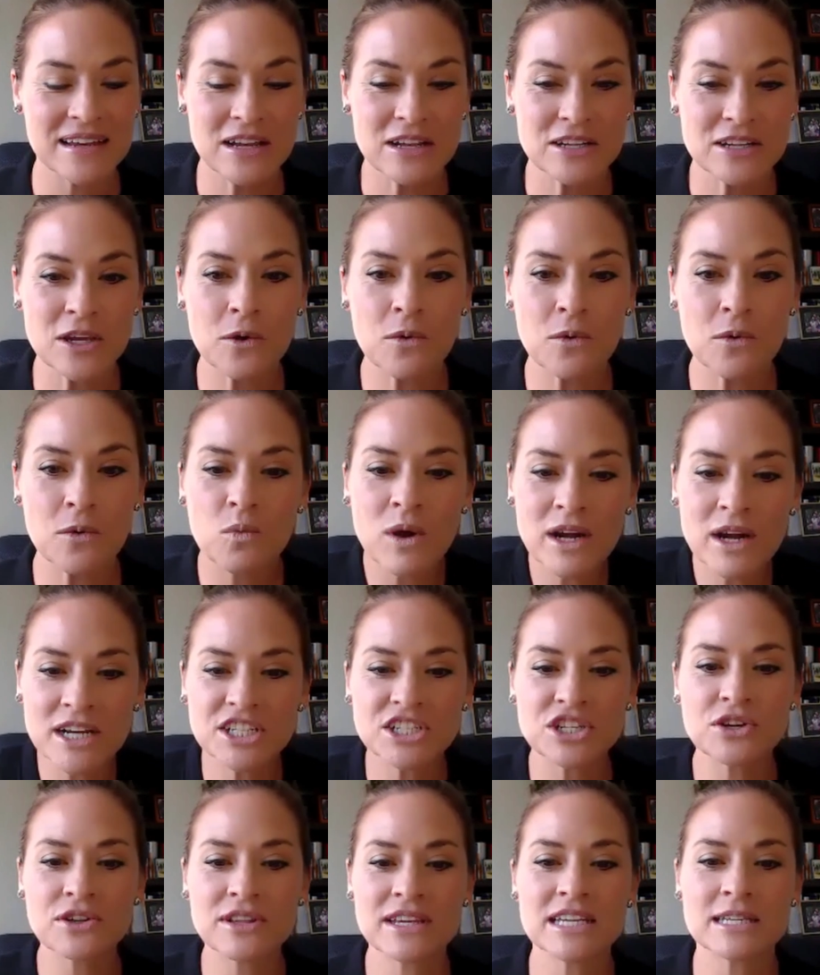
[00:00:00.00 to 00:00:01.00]
So what
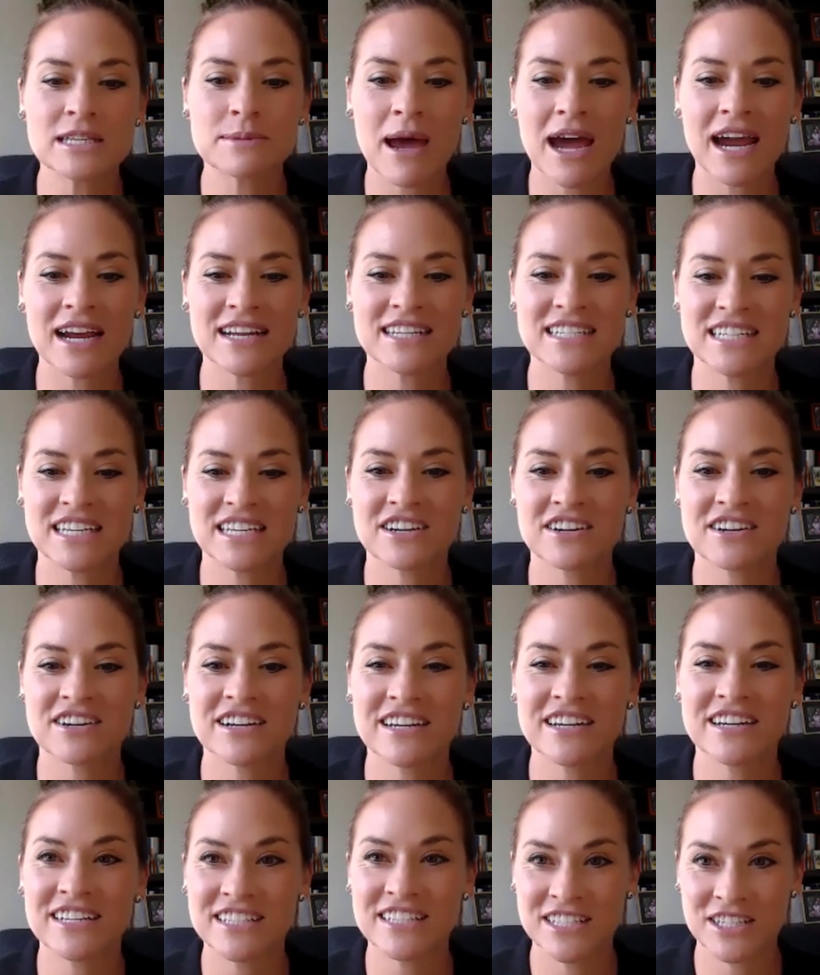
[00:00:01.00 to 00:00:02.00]
do these
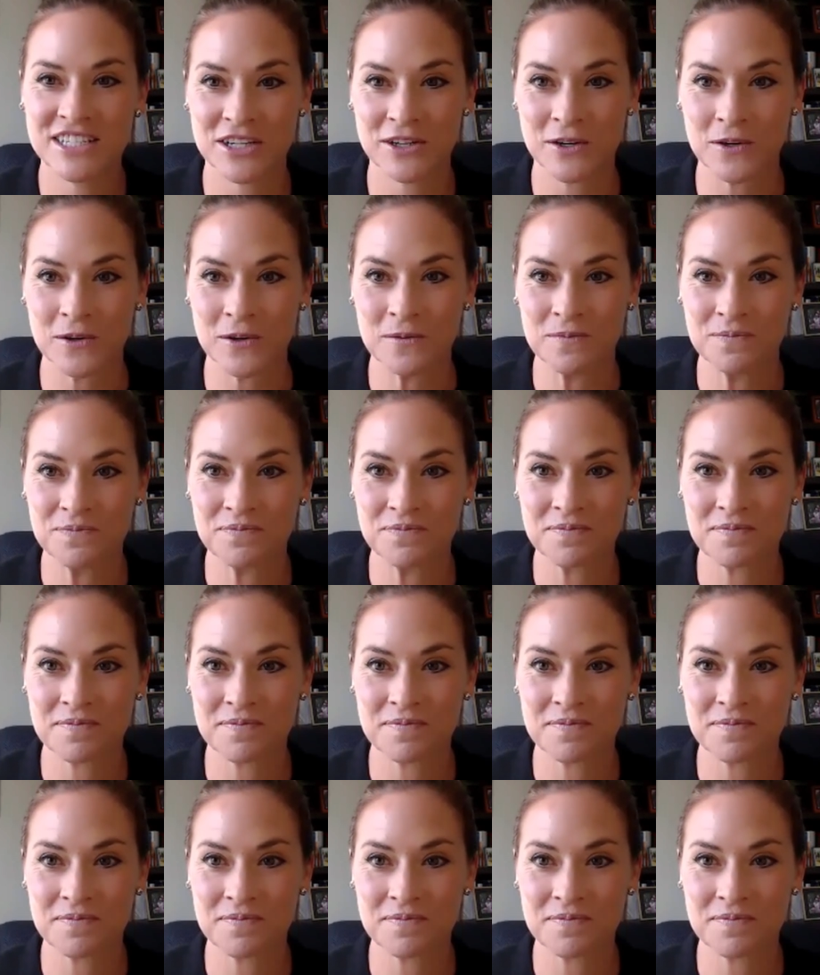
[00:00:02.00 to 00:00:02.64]
bacteria do?